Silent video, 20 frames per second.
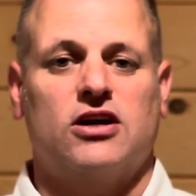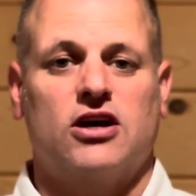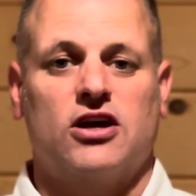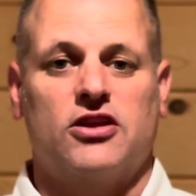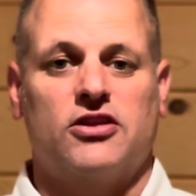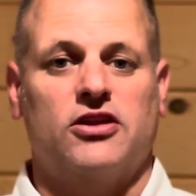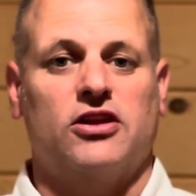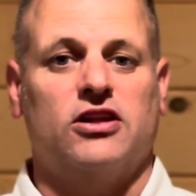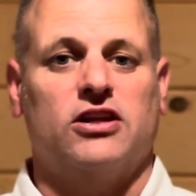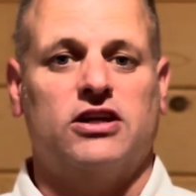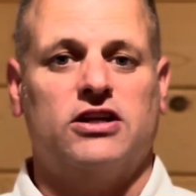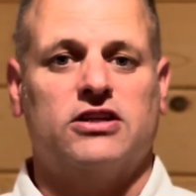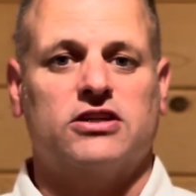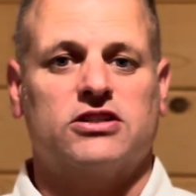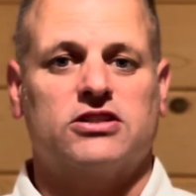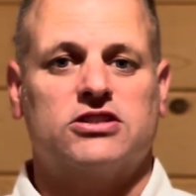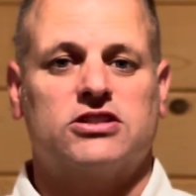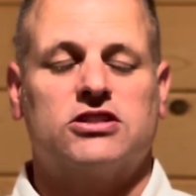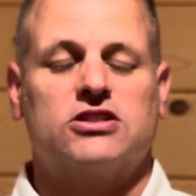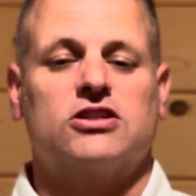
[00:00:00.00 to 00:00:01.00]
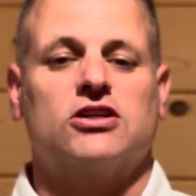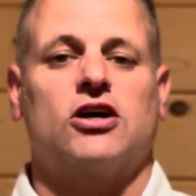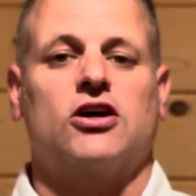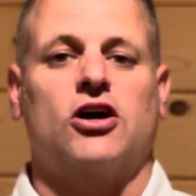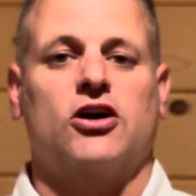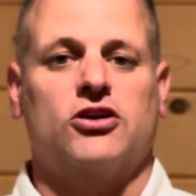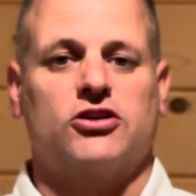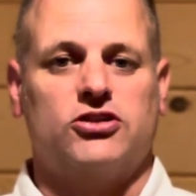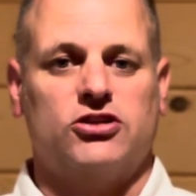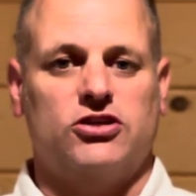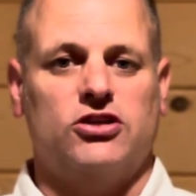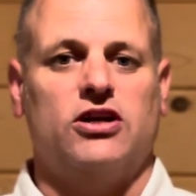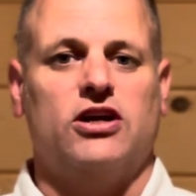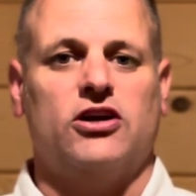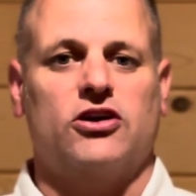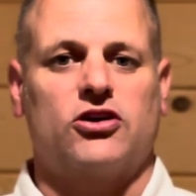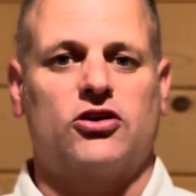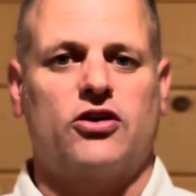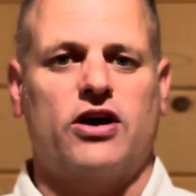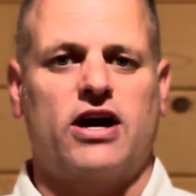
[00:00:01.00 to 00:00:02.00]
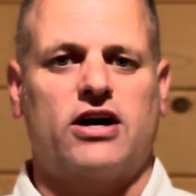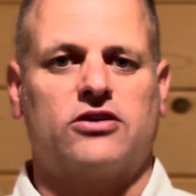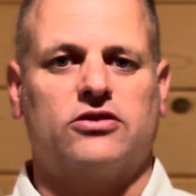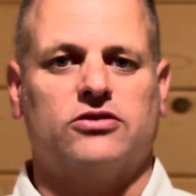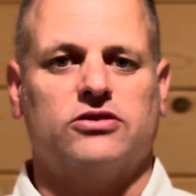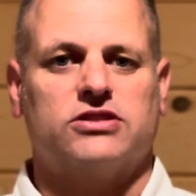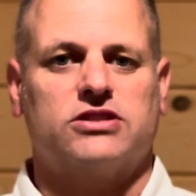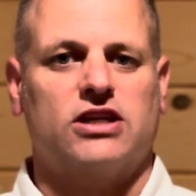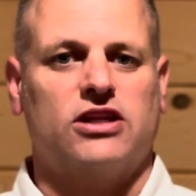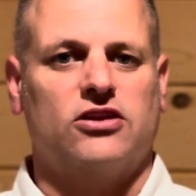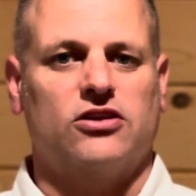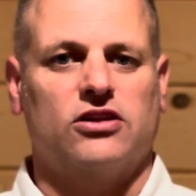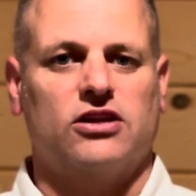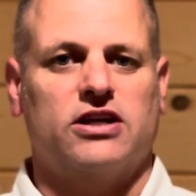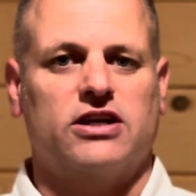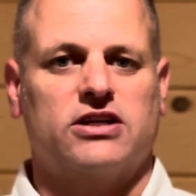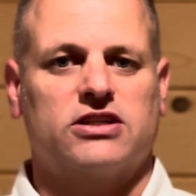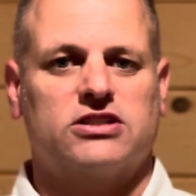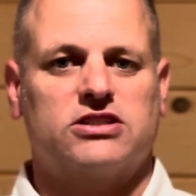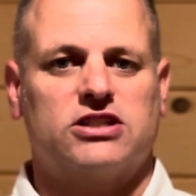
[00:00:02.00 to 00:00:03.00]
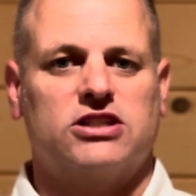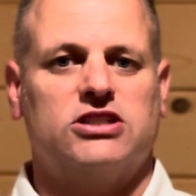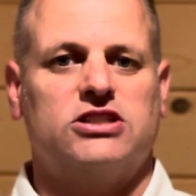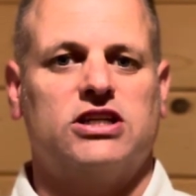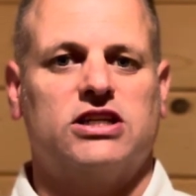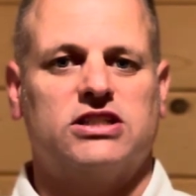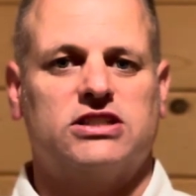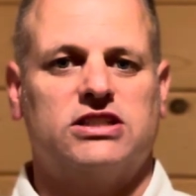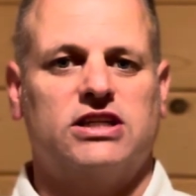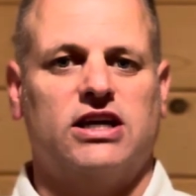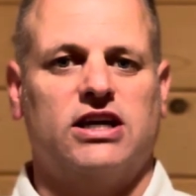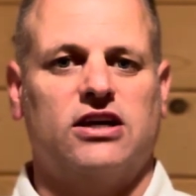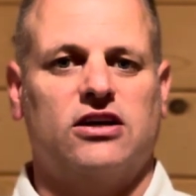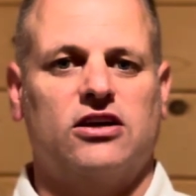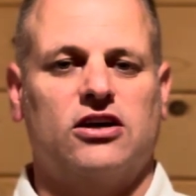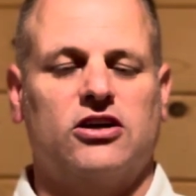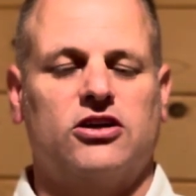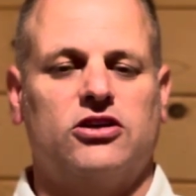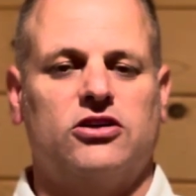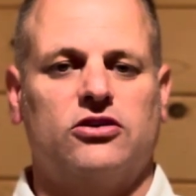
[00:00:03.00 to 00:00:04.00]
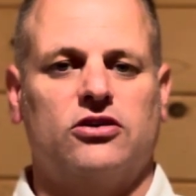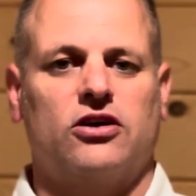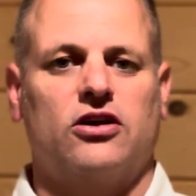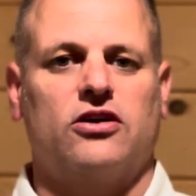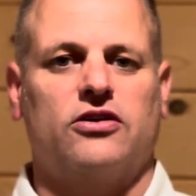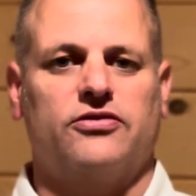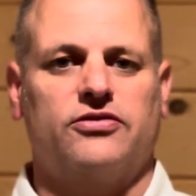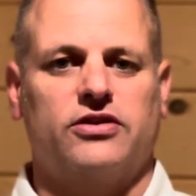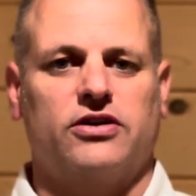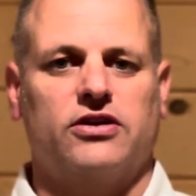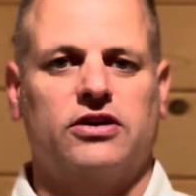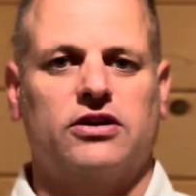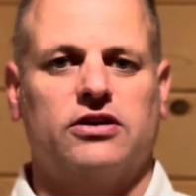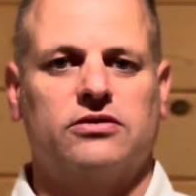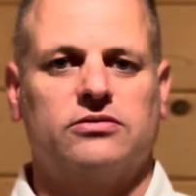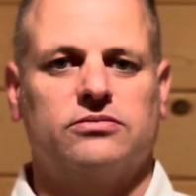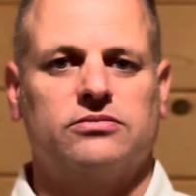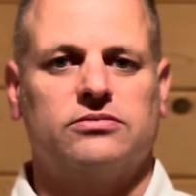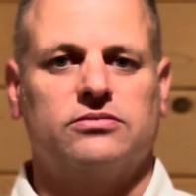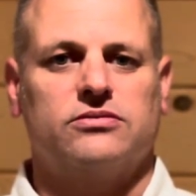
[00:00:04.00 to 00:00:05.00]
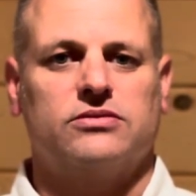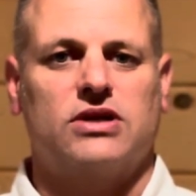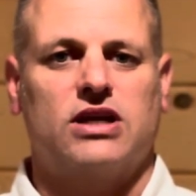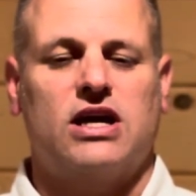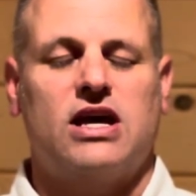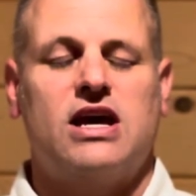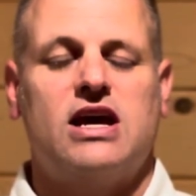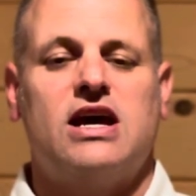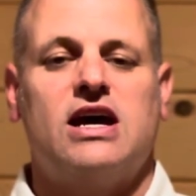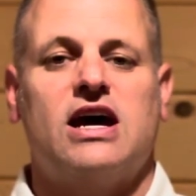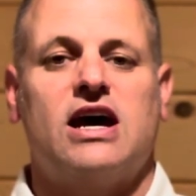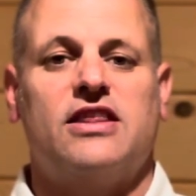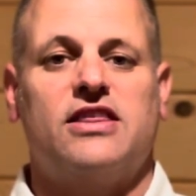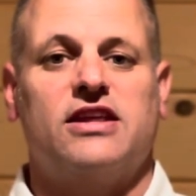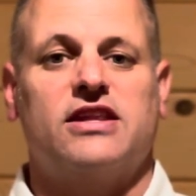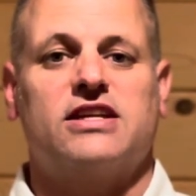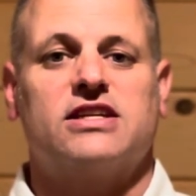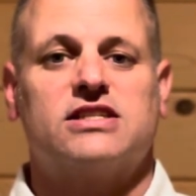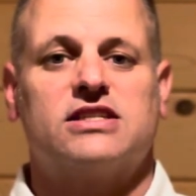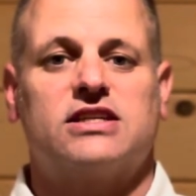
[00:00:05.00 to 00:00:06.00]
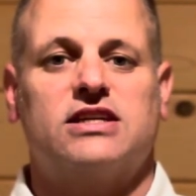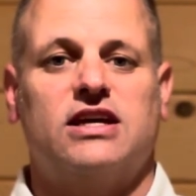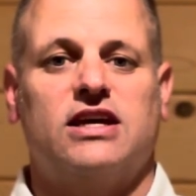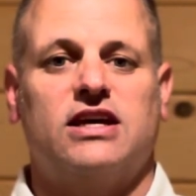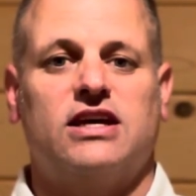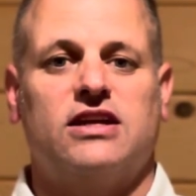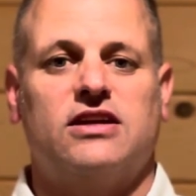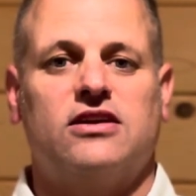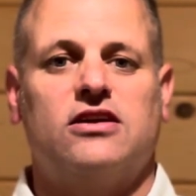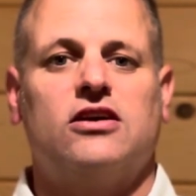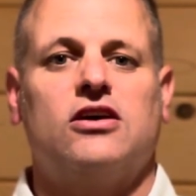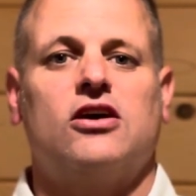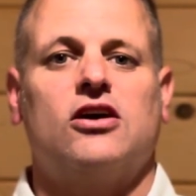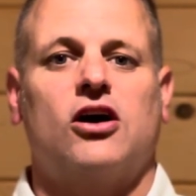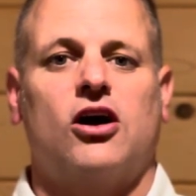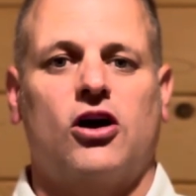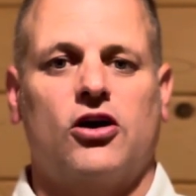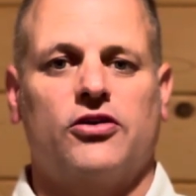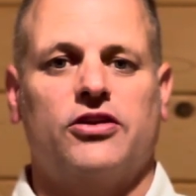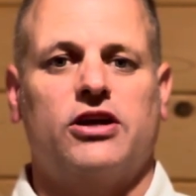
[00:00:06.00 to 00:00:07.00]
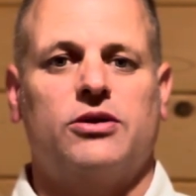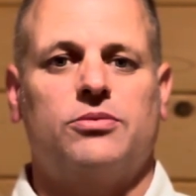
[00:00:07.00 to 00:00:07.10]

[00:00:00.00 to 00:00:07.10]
The lungs, do you hear crackles in their lungs suggesting acute heart failure? And then the skin, are they